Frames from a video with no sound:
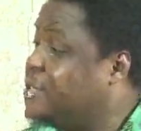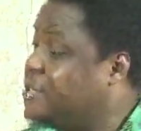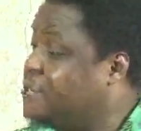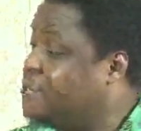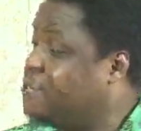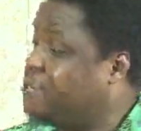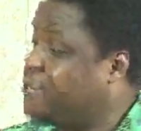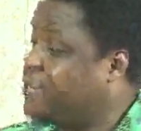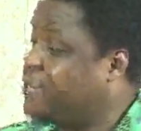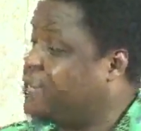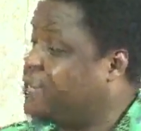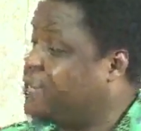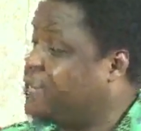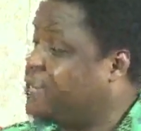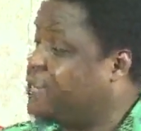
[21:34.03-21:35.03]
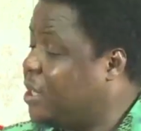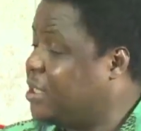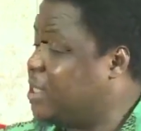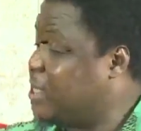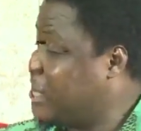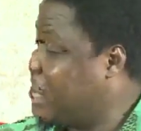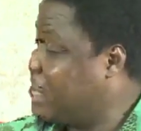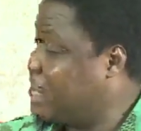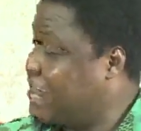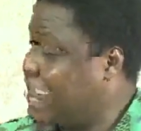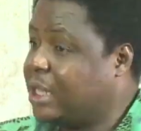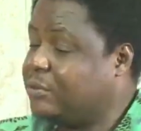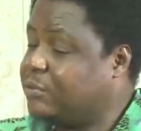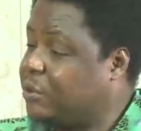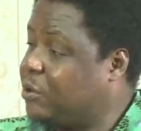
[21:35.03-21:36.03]
paycheck during that
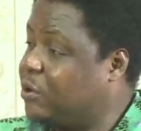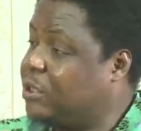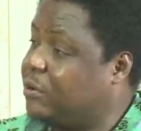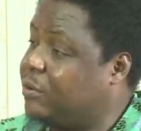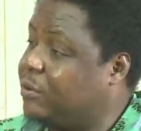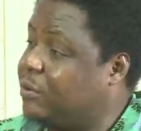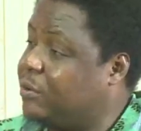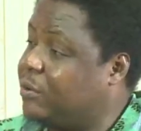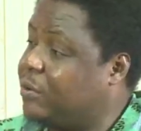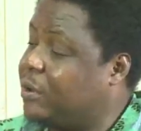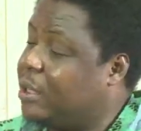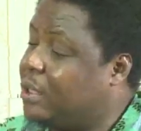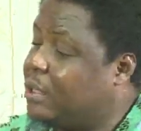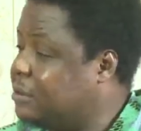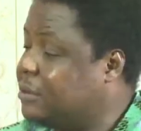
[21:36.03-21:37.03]
period they were in lockdown.